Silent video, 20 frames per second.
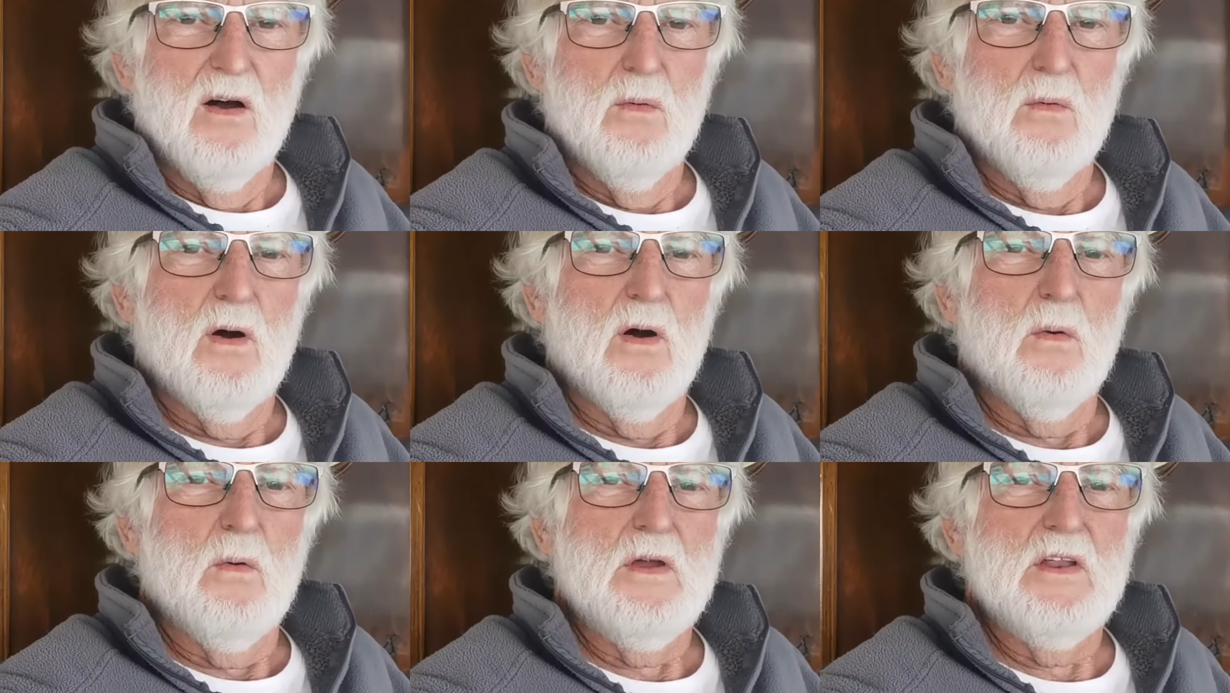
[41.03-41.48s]

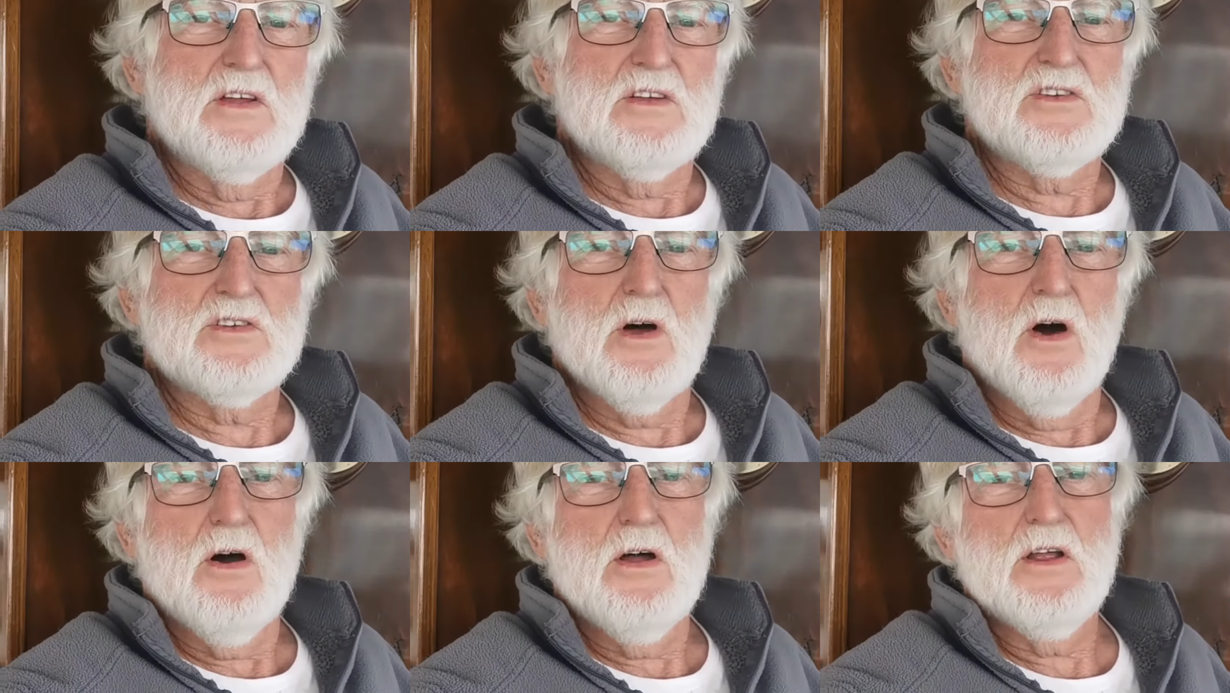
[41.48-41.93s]
Well, we
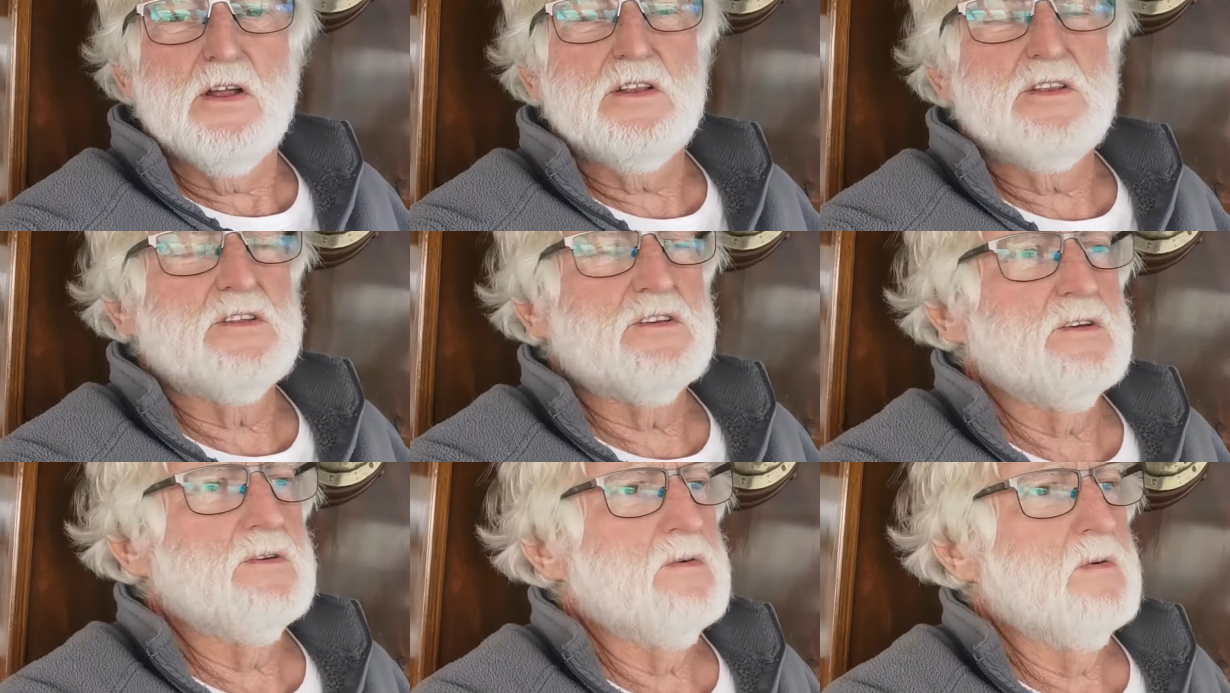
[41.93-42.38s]
decided
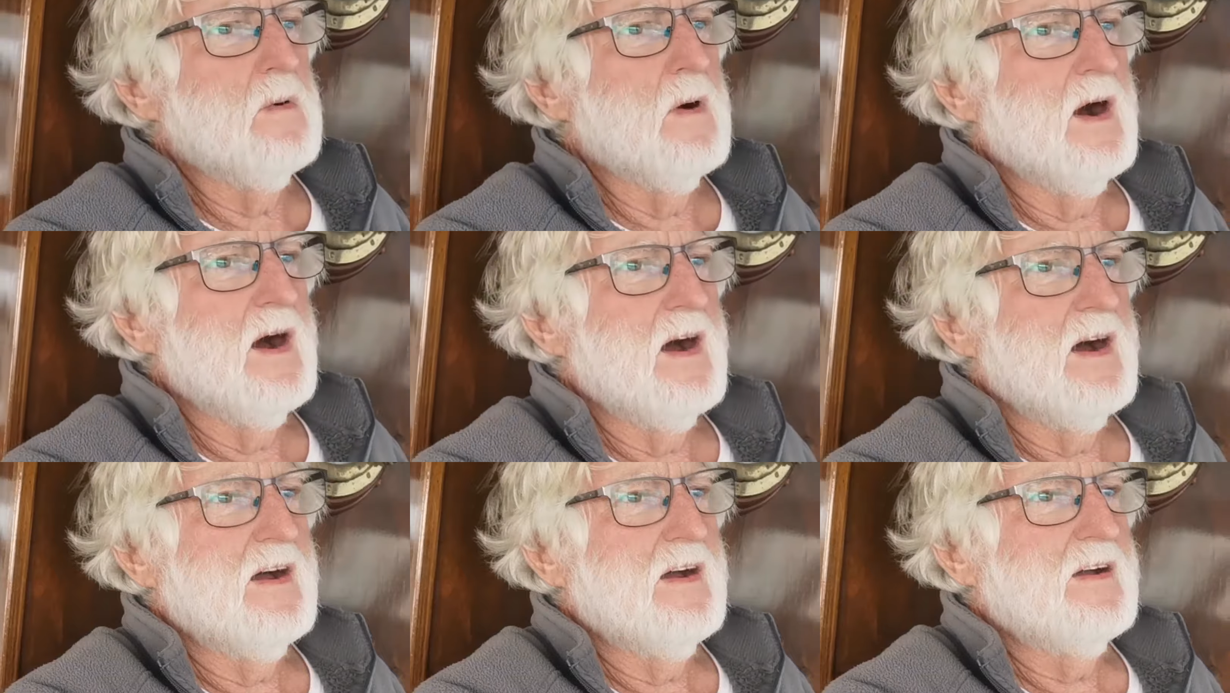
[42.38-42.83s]
to
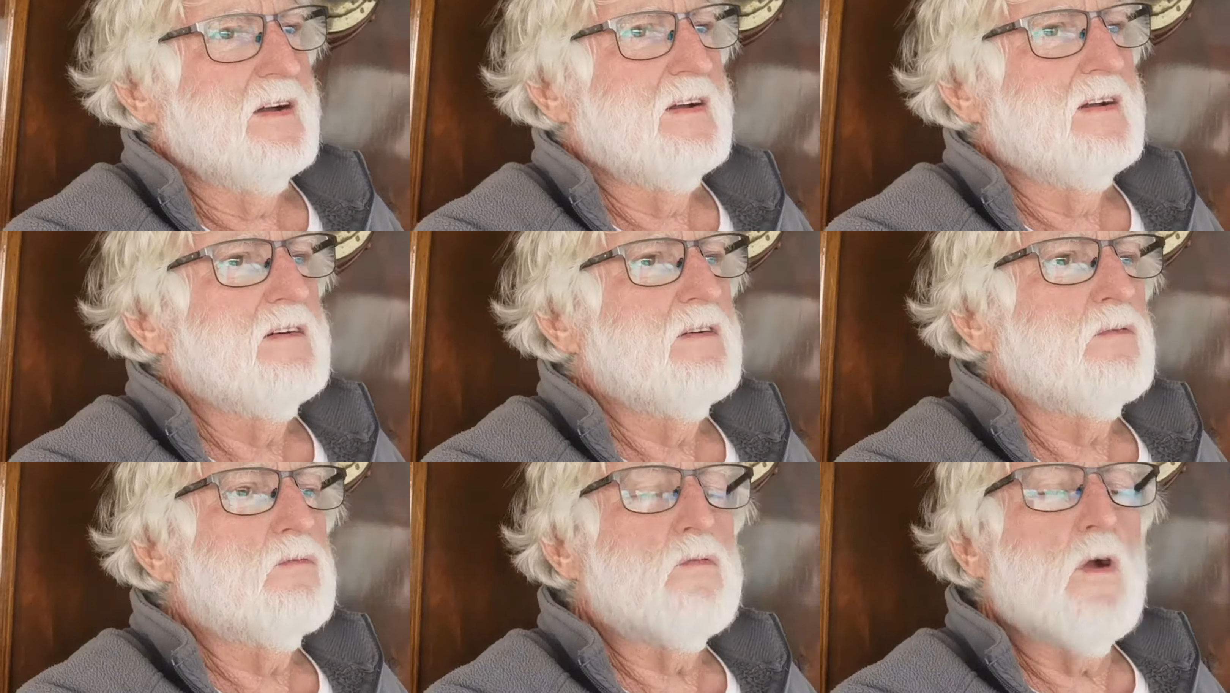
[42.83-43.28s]
uh,
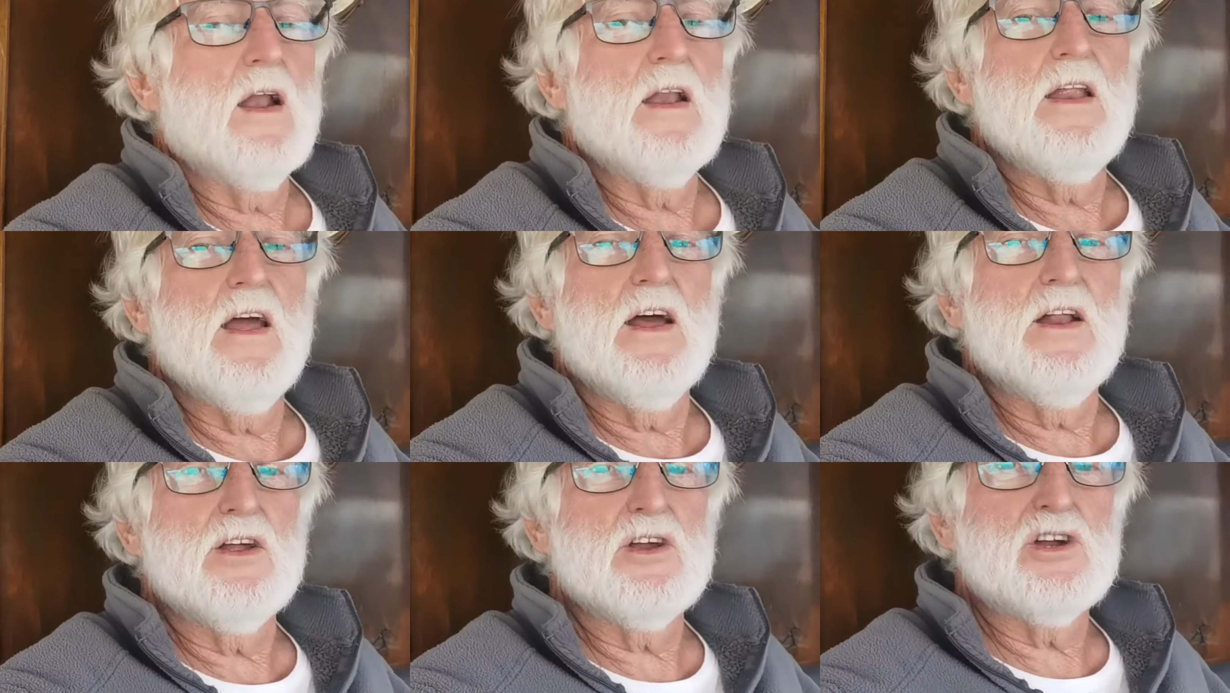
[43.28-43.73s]
run
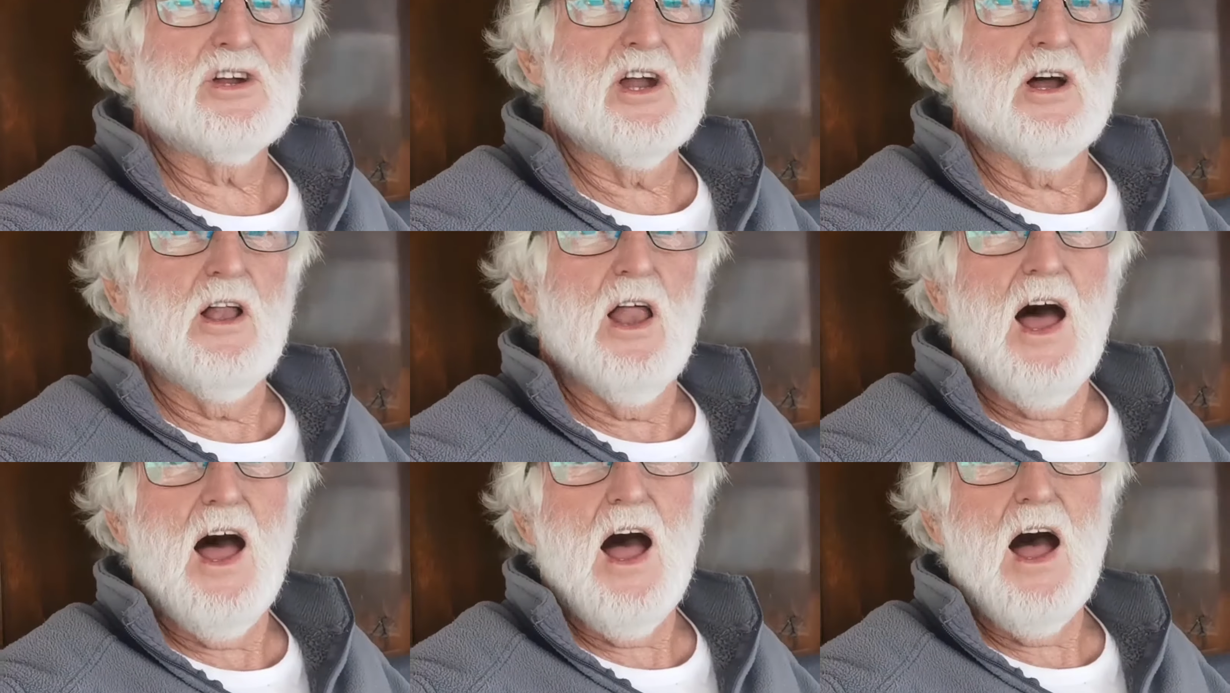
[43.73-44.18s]
down to
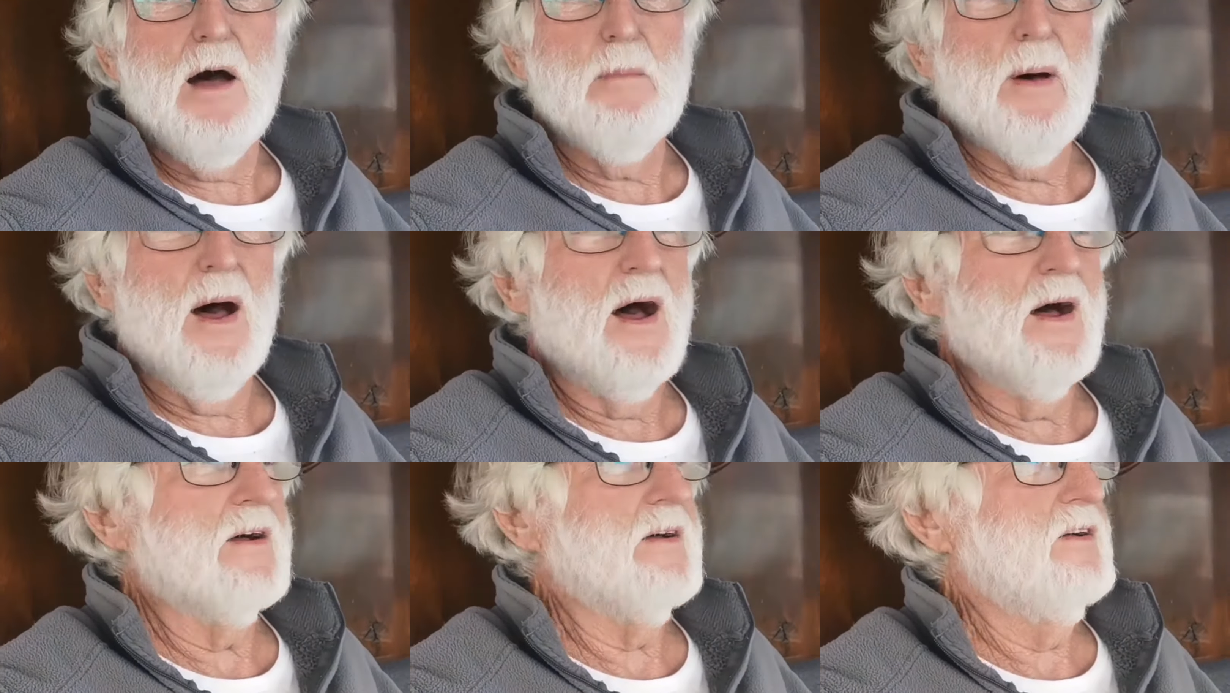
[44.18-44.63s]

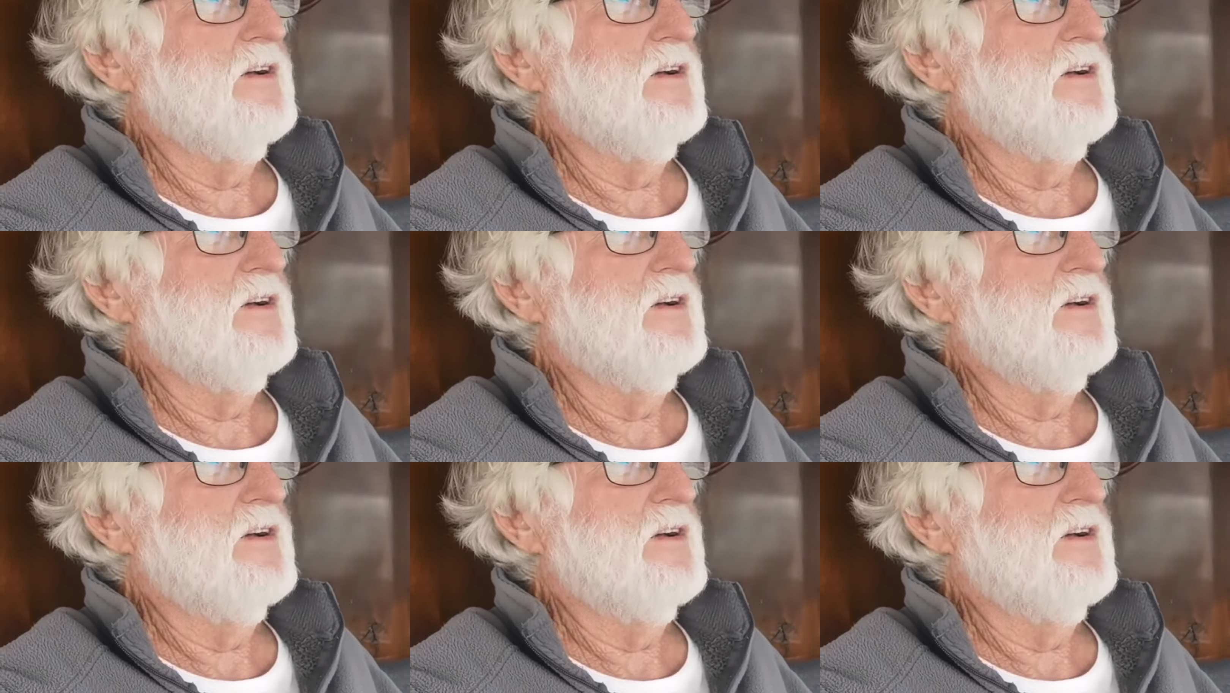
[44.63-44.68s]
Shellharbour.